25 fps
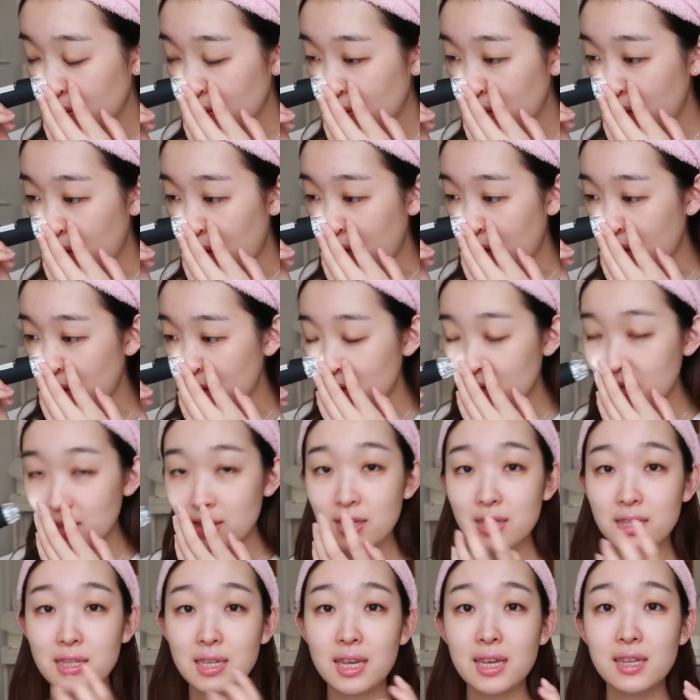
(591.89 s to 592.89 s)
okay, you
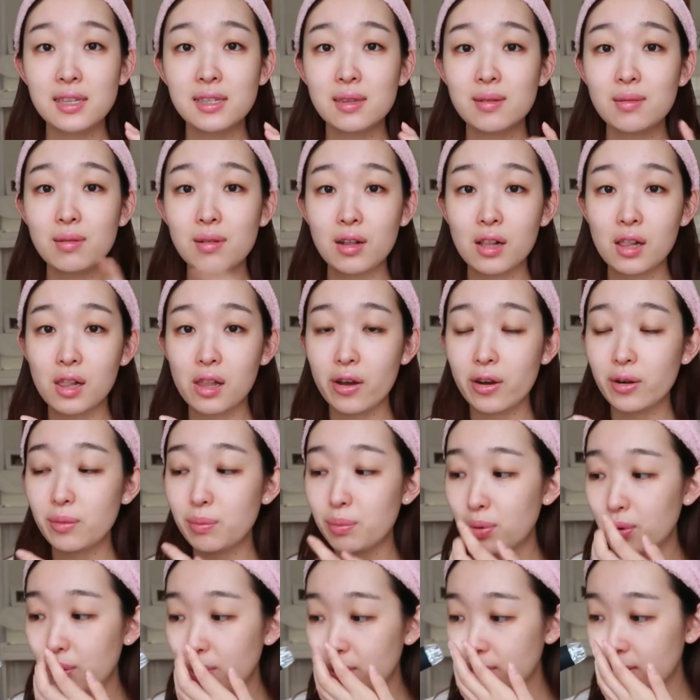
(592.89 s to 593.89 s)
can see some
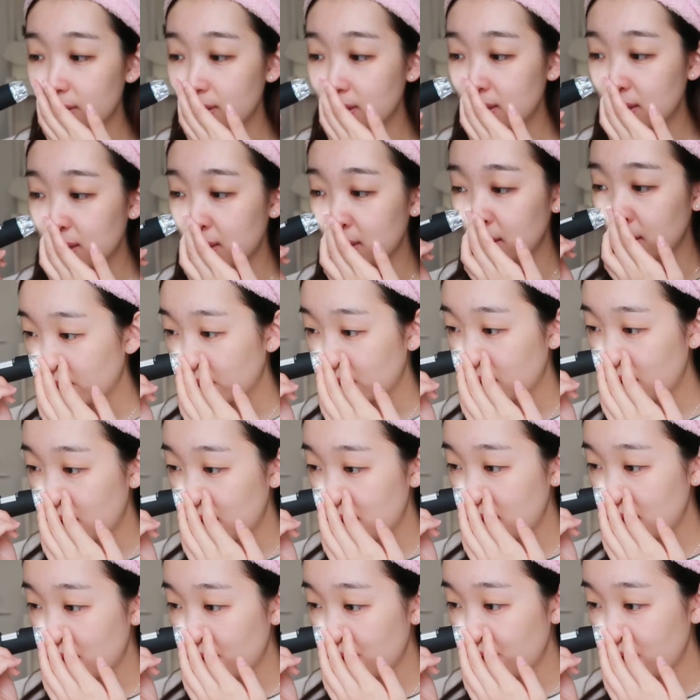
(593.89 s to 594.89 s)
clogged pores.
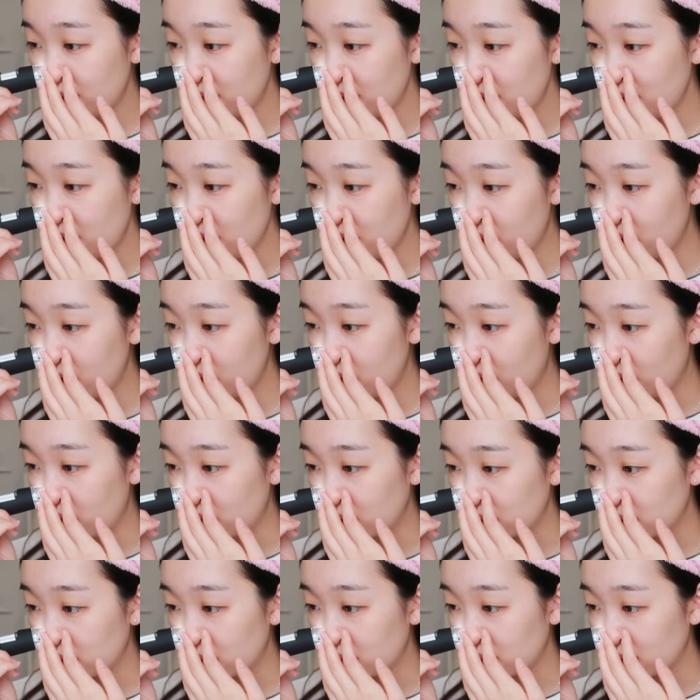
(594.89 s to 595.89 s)
They're definitely
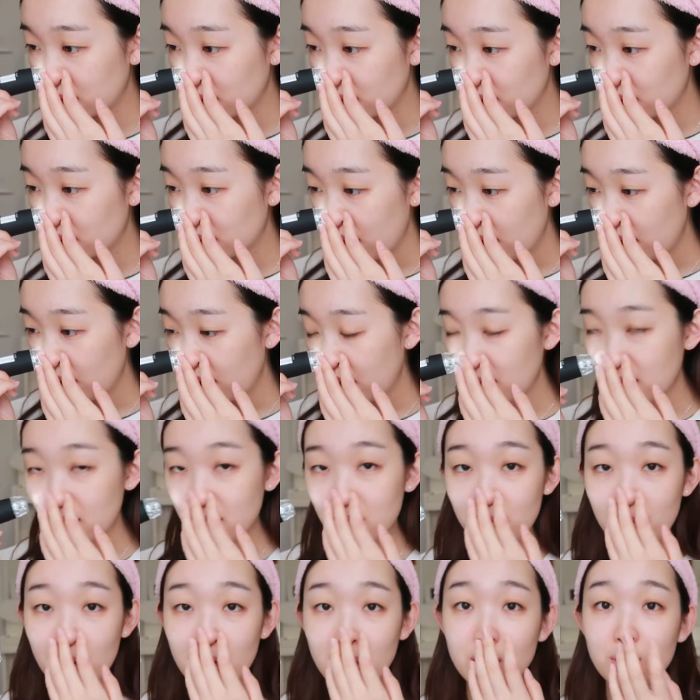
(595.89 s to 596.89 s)
clogged. and
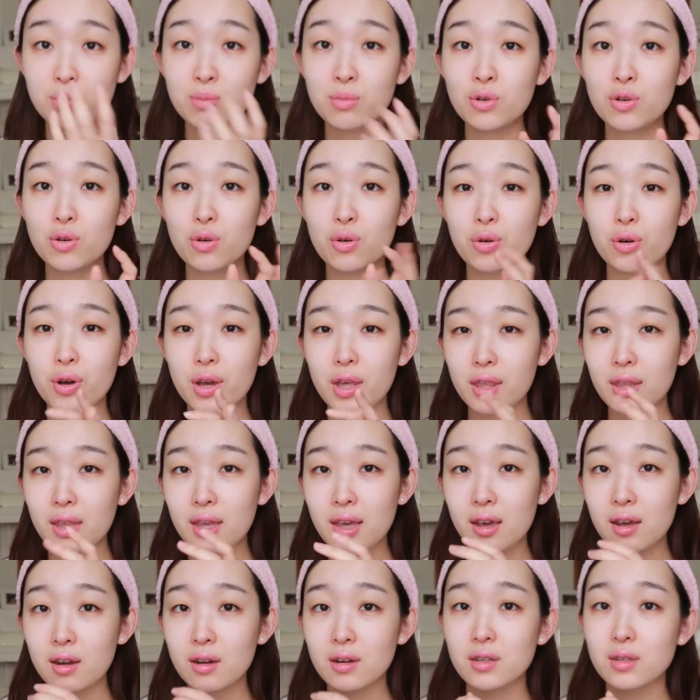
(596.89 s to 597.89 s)
it's much more
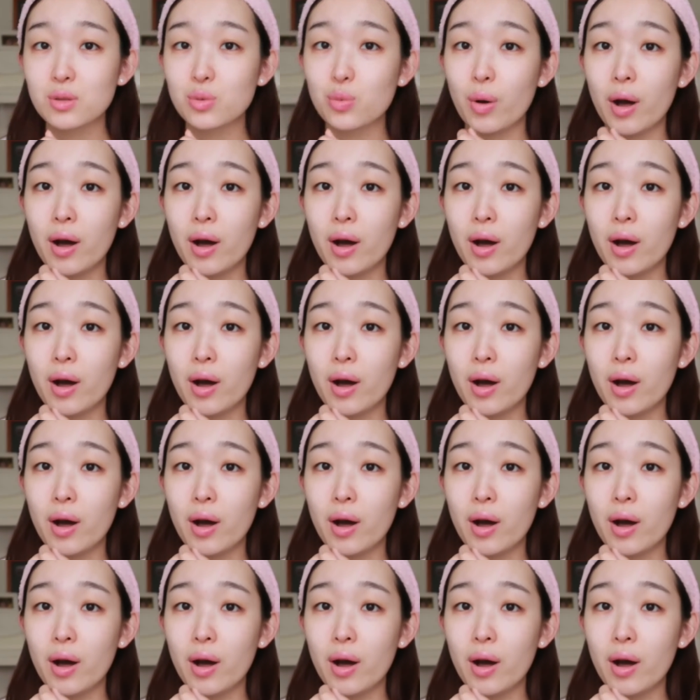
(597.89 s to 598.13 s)
oilier as